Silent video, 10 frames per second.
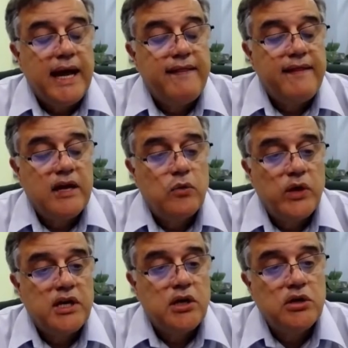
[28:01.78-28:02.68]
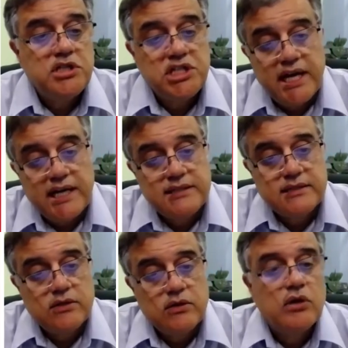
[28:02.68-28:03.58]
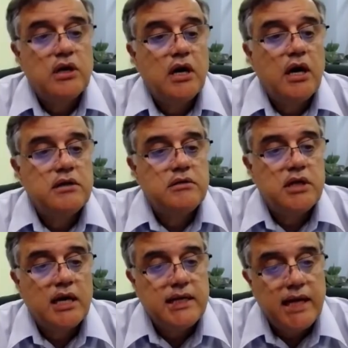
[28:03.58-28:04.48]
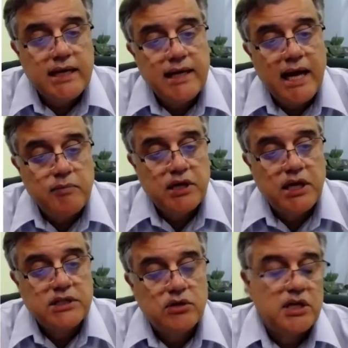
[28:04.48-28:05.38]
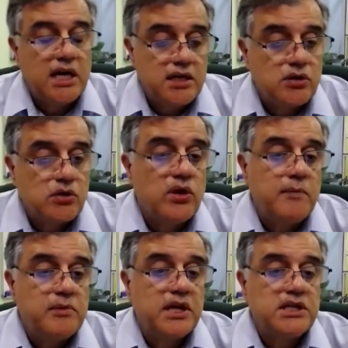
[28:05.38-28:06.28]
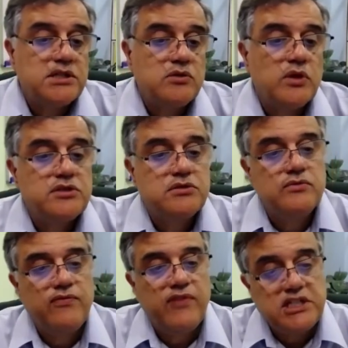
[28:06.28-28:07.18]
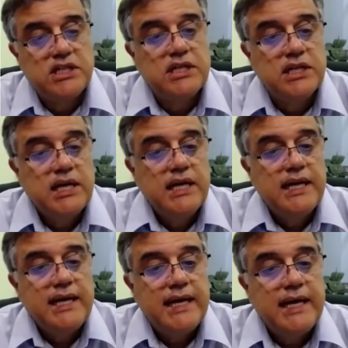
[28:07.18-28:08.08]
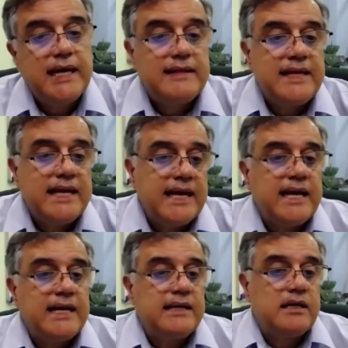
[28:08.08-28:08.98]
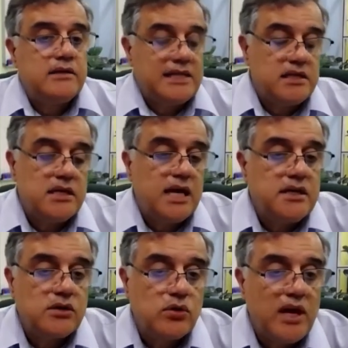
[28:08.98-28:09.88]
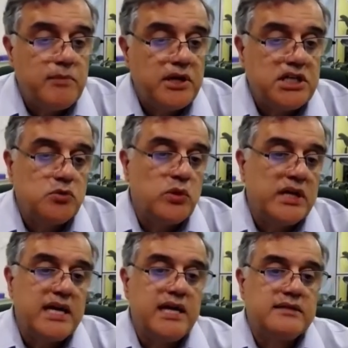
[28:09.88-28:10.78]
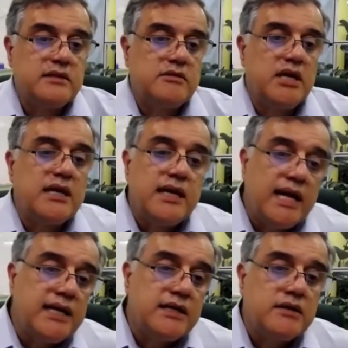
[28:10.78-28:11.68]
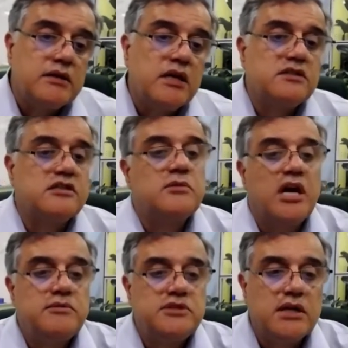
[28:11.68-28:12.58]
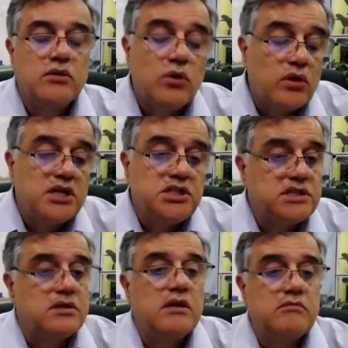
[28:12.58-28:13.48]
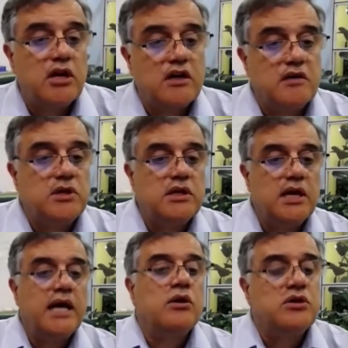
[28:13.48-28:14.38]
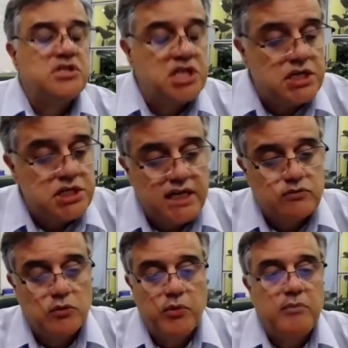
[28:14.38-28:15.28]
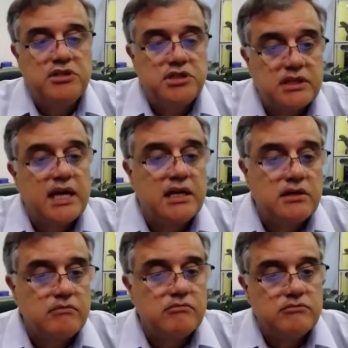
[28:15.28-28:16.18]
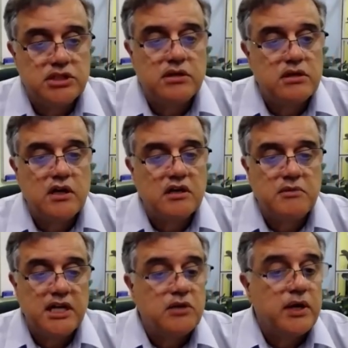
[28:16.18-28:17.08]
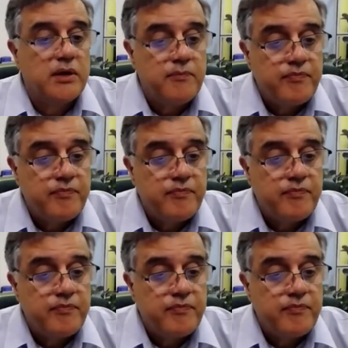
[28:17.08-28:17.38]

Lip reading: And then when a Node.js or a .NET application or .NET Core application wants to fetch it, they get it, let's say a .NET Core application will get it as a .NET customer object or a JSON document, and Node.js would probably just get a JSON document anyway.